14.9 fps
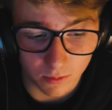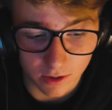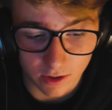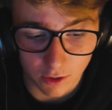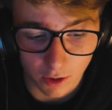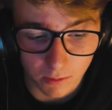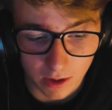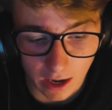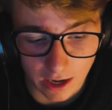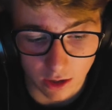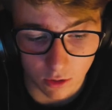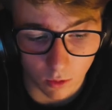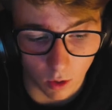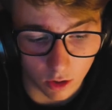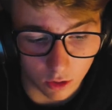But you know what I mean. And
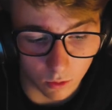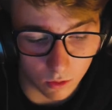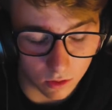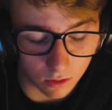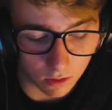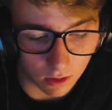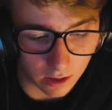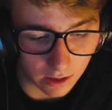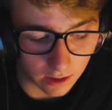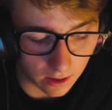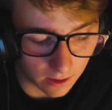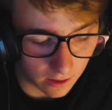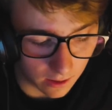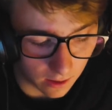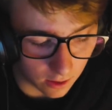you're like,
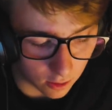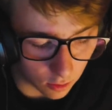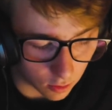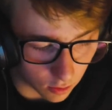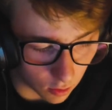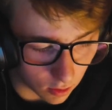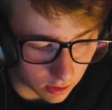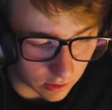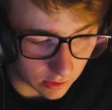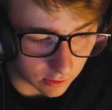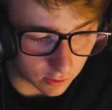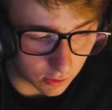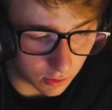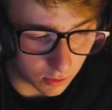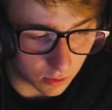your knowledge
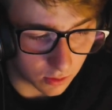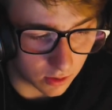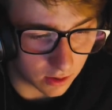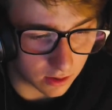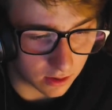is cool.